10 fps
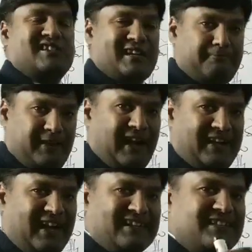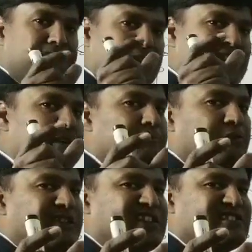are applied. That is the medium
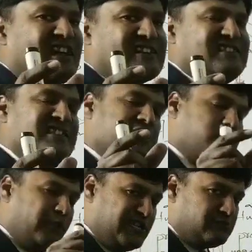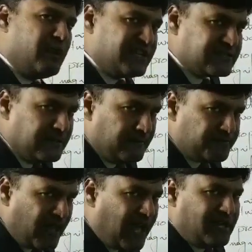between the charges is free space
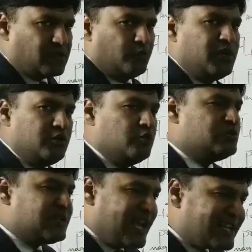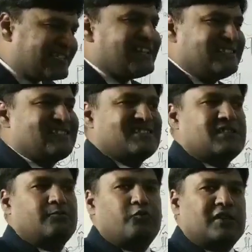and we use SI
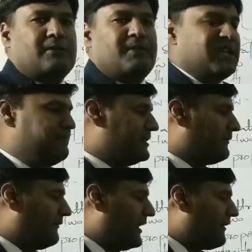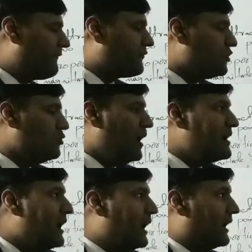system for the measurement of F, Q
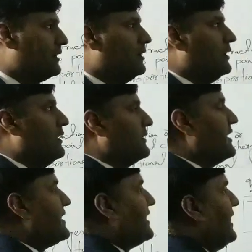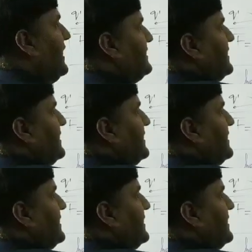and R. Then the k is